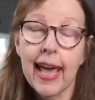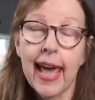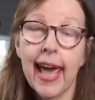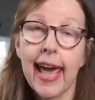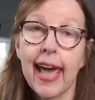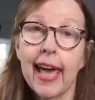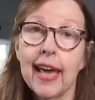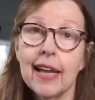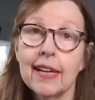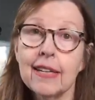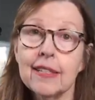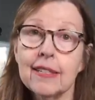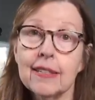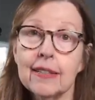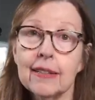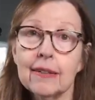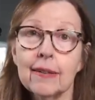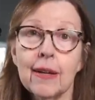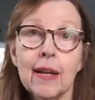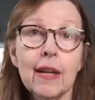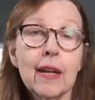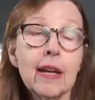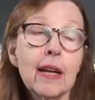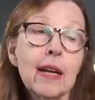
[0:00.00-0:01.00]
And
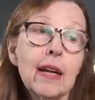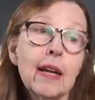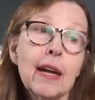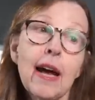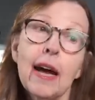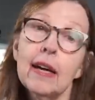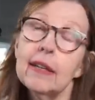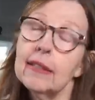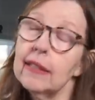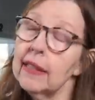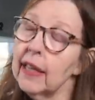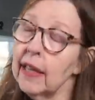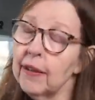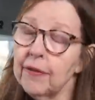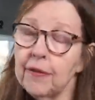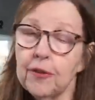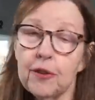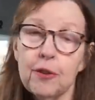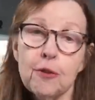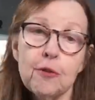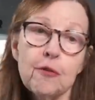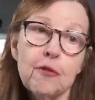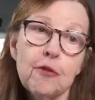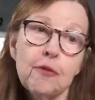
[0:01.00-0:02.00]
if
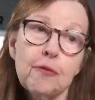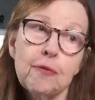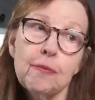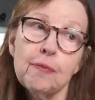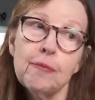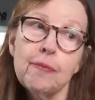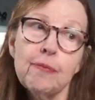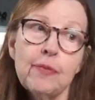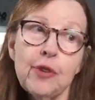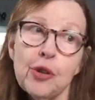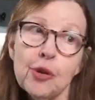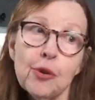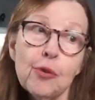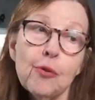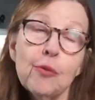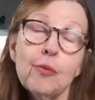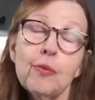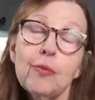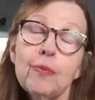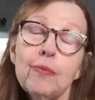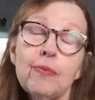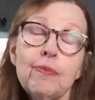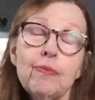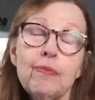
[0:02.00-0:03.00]
you've, you
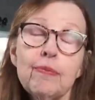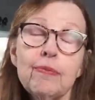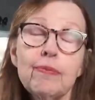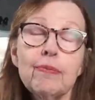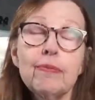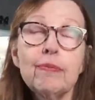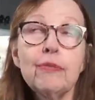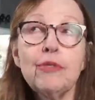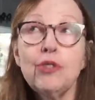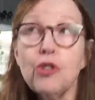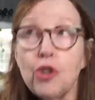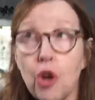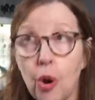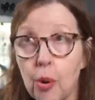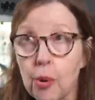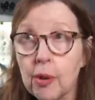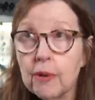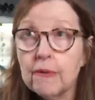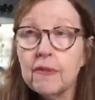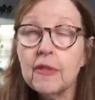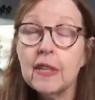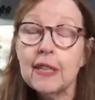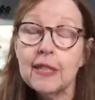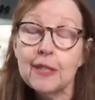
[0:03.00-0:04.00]
know, know
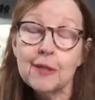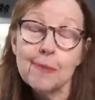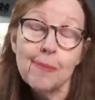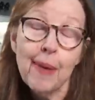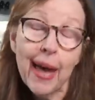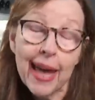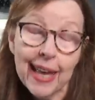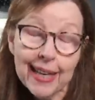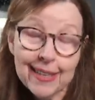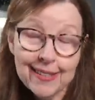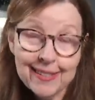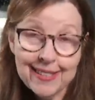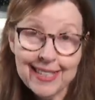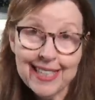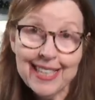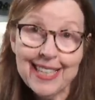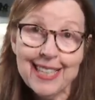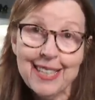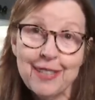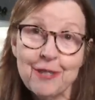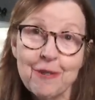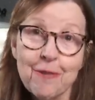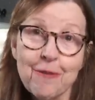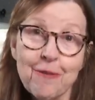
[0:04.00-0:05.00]
of these
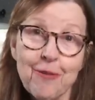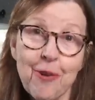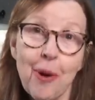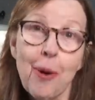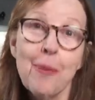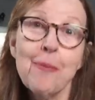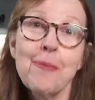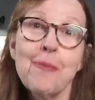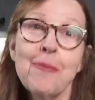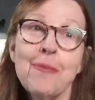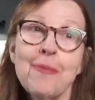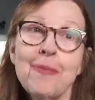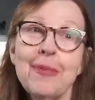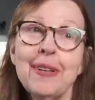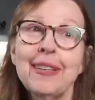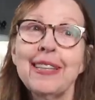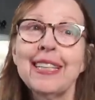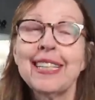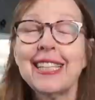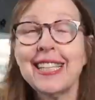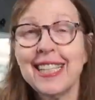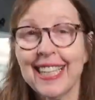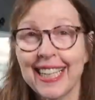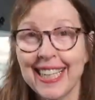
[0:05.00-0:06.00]
magazines from
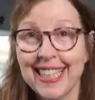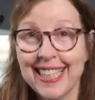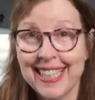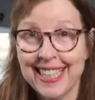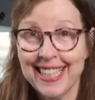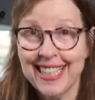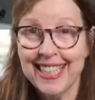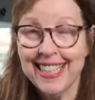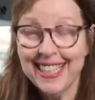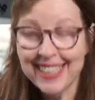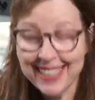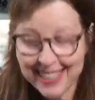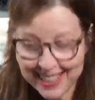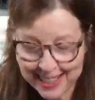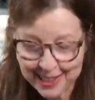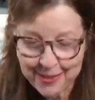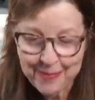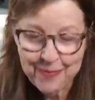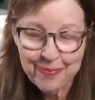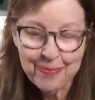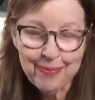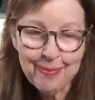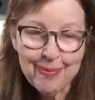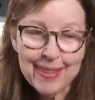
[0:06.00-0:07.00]
the 60s,
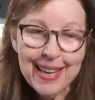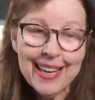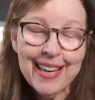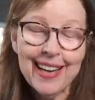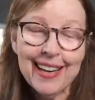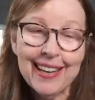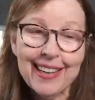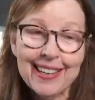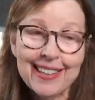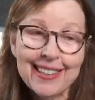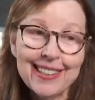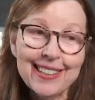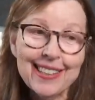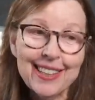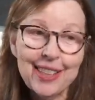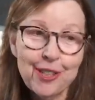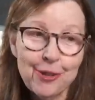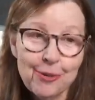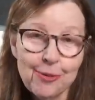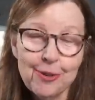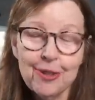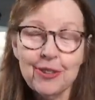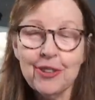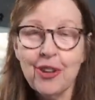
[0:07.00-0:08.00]
uh,
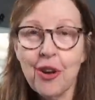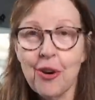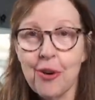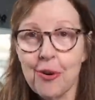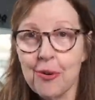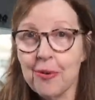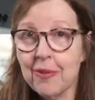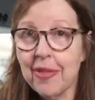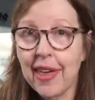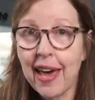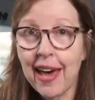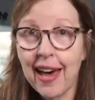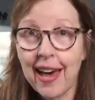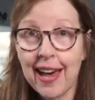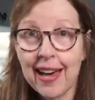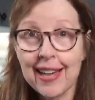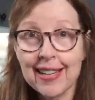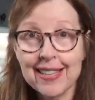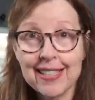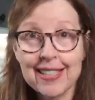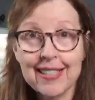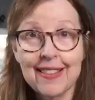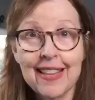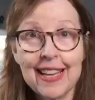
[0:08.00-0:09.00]
you will know
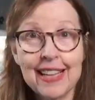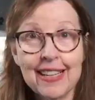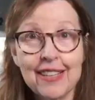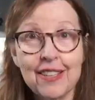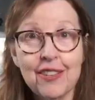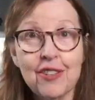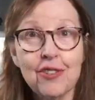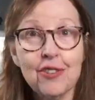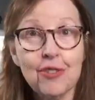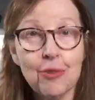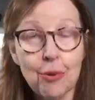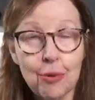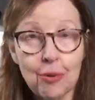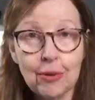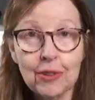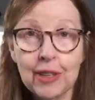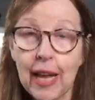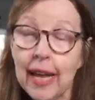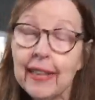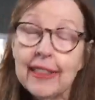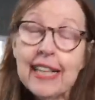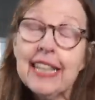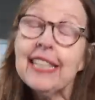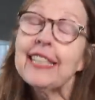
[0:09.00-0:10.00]
that they sold,
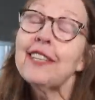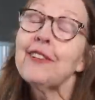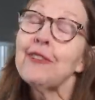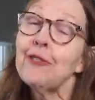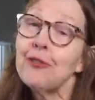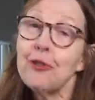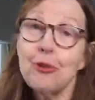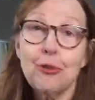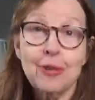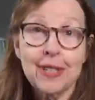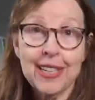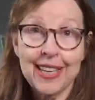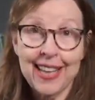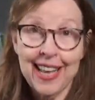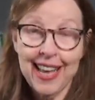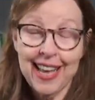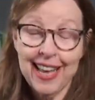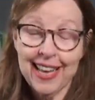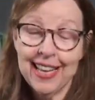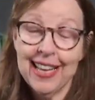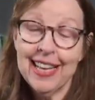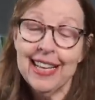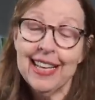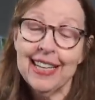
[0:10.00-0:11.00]
and they still do
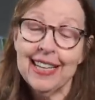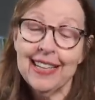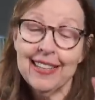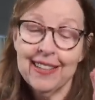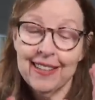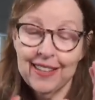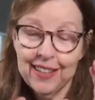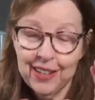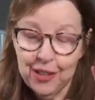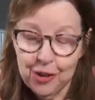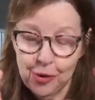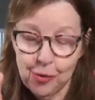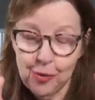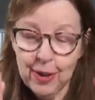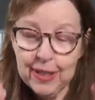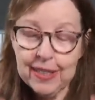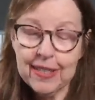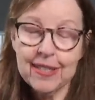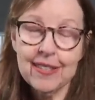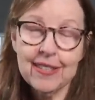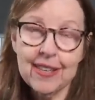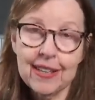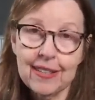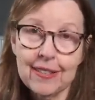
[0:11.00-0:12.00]
today. You know, what
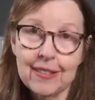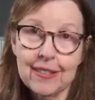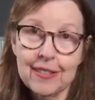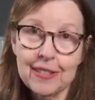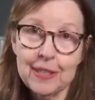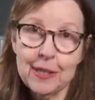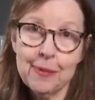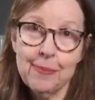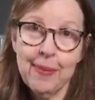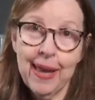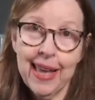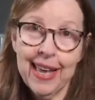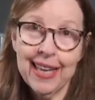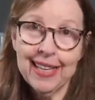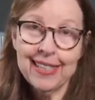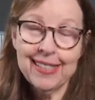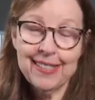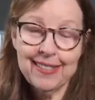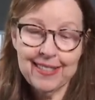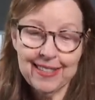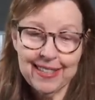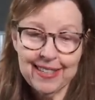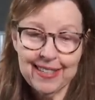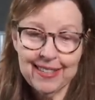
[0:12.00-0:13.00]
sells the
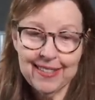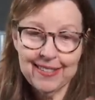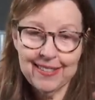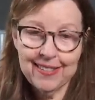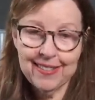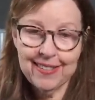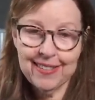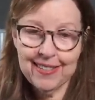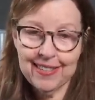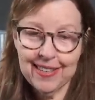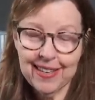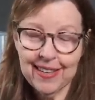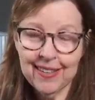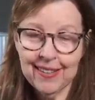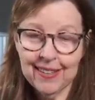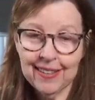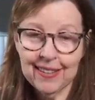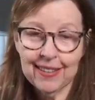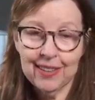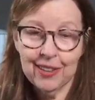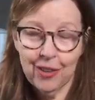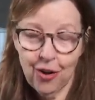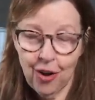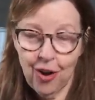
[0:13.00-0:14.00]
magazines
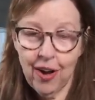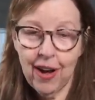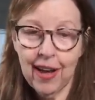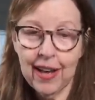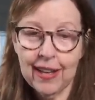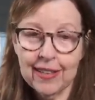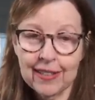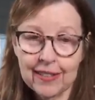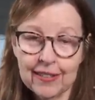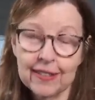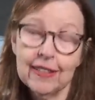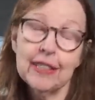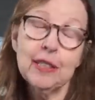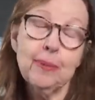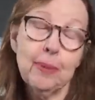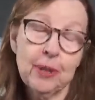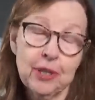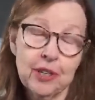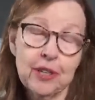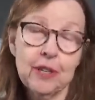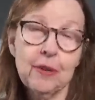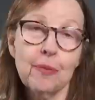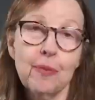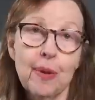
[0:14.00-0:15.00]
a lot,
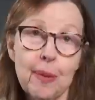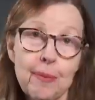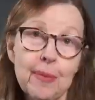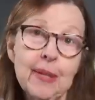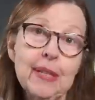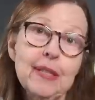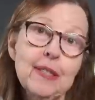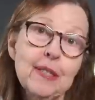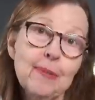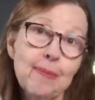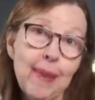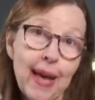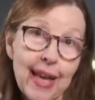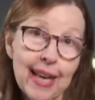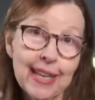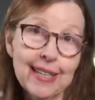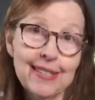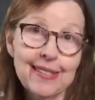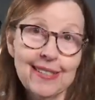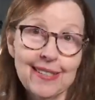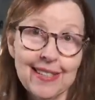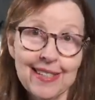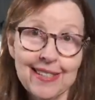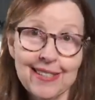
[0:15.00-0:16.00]
especially the women's
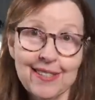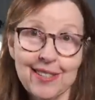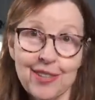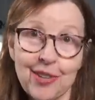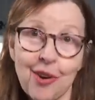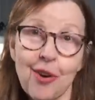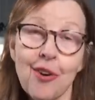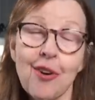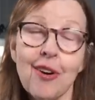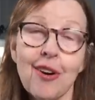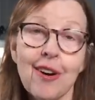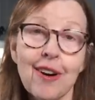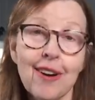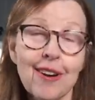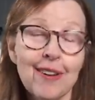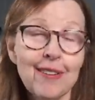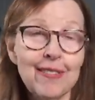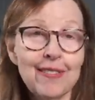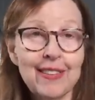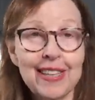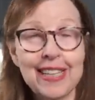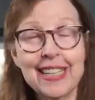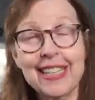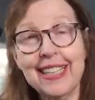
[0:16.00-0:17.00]
magazines, are
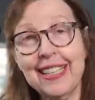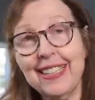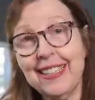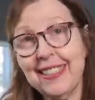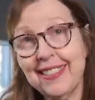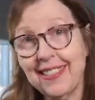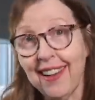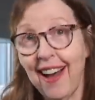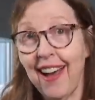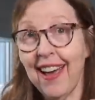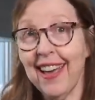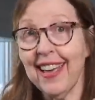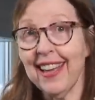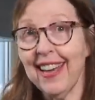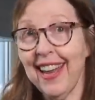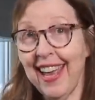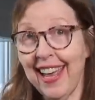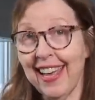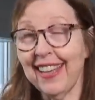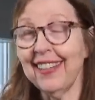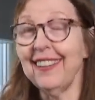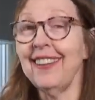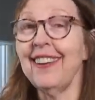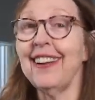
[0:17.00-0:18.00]
the diet
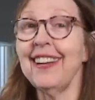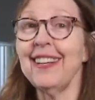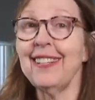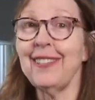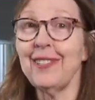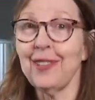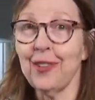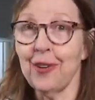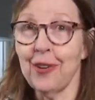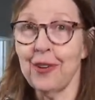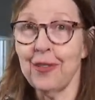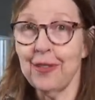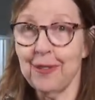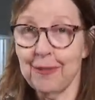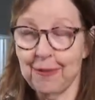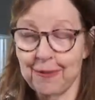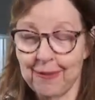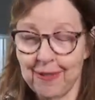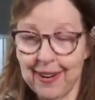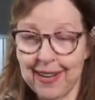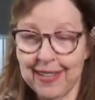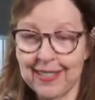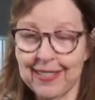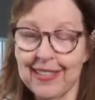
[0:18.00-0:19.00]
headlines on the
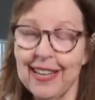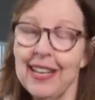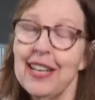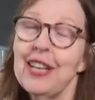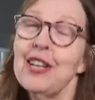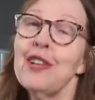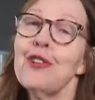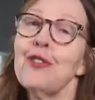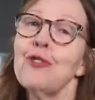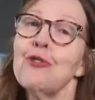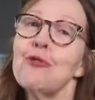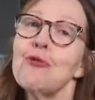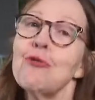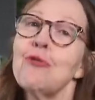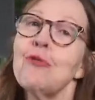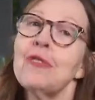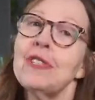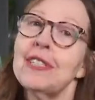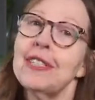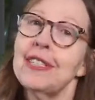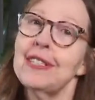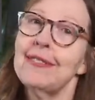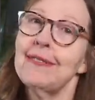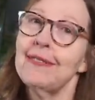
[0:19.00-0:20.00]
front.
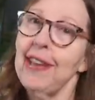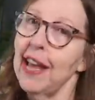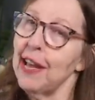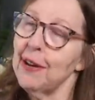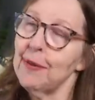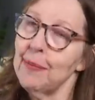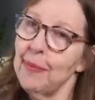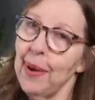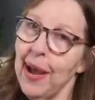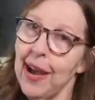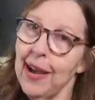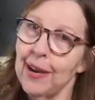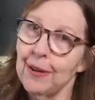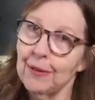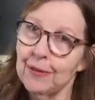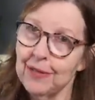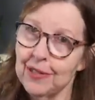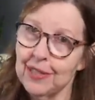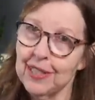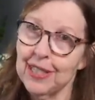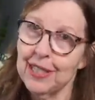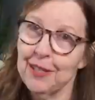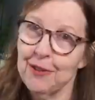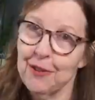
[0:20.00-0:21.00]
Lose 10
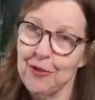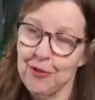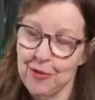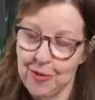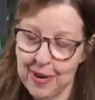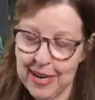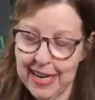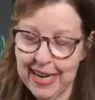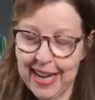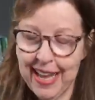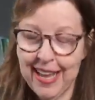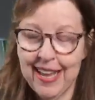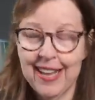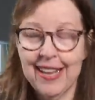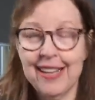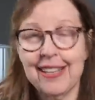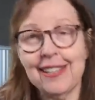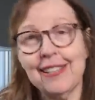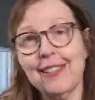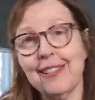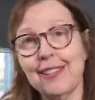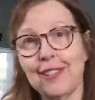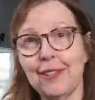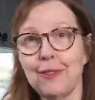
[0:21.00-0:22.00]
pounds in three
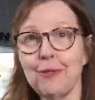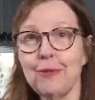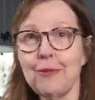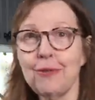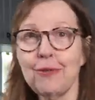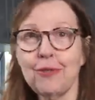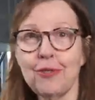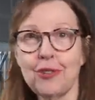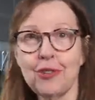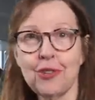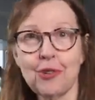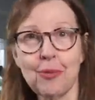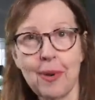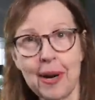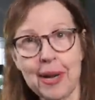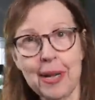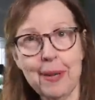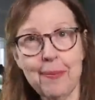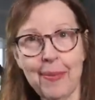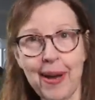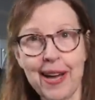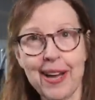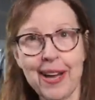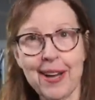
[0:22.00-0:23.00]
days, lose
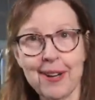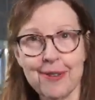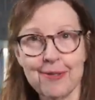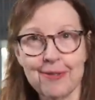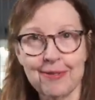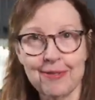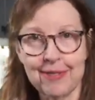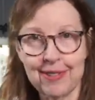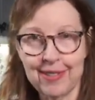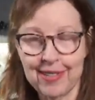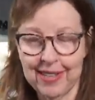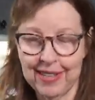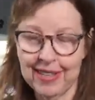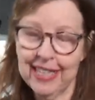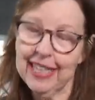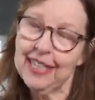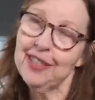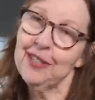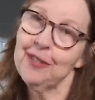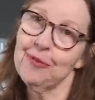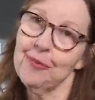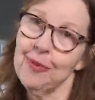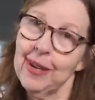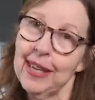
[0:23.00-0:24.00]
20 pounds
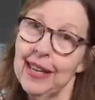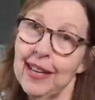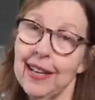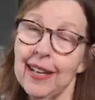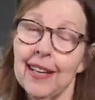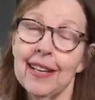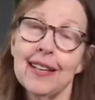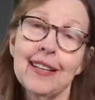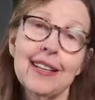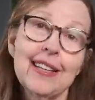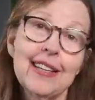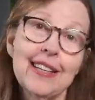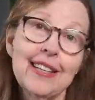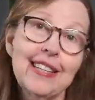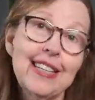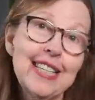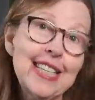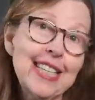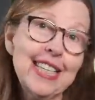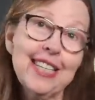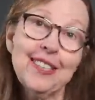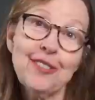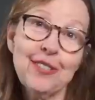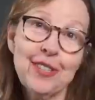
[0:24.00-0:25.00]
this week. You
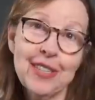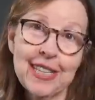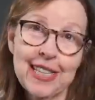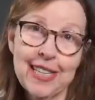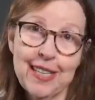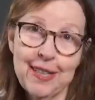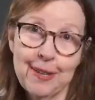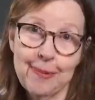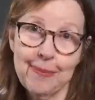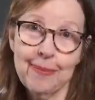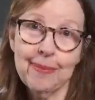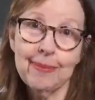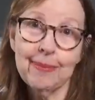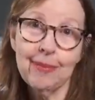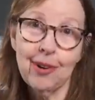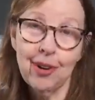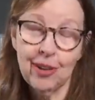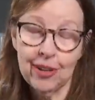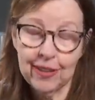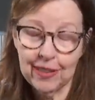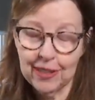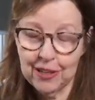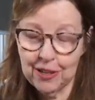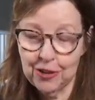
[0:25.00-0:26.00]
still see them
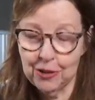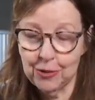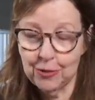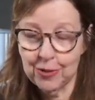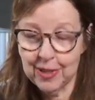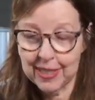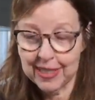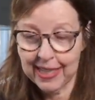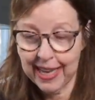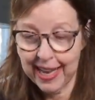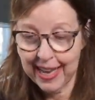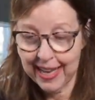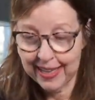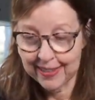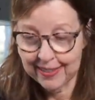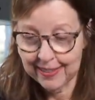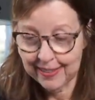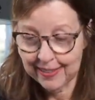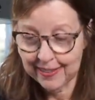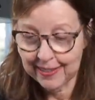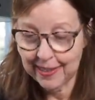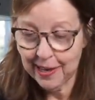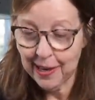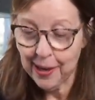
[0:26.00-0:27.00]
on the
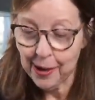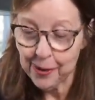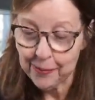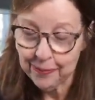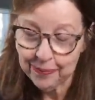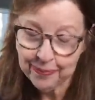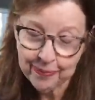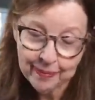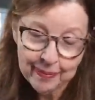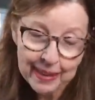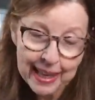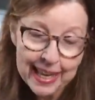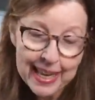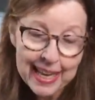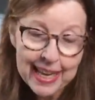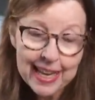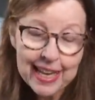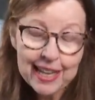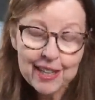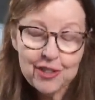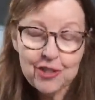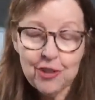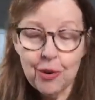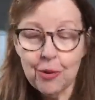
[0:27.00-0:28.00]
newsstands. Um,
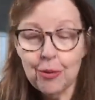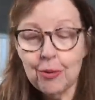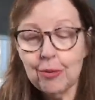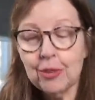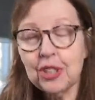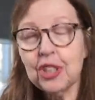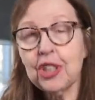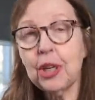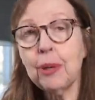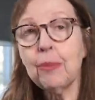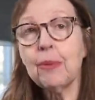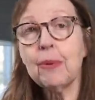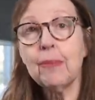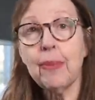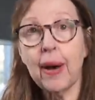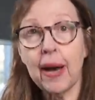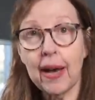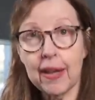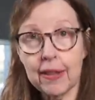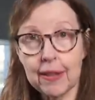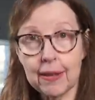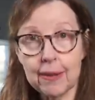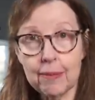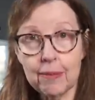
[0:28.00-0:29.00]
so she would
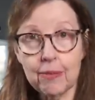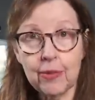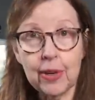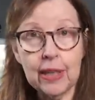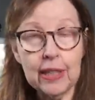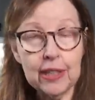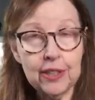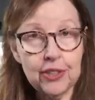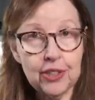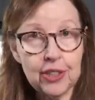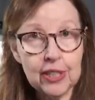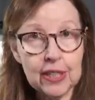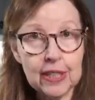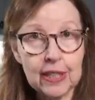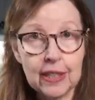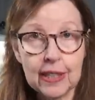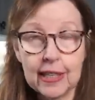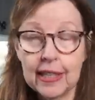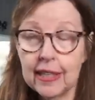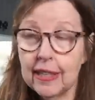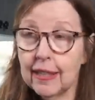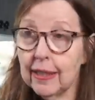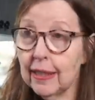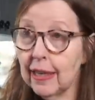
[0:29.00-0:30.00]
buy them
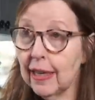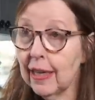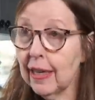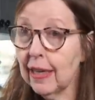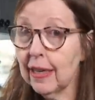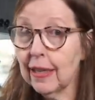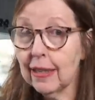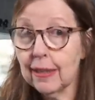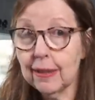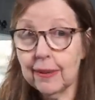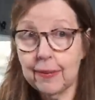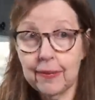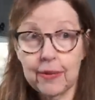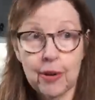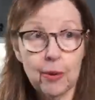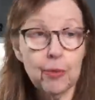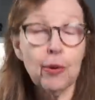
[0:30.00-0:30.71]
religiously. Uh, there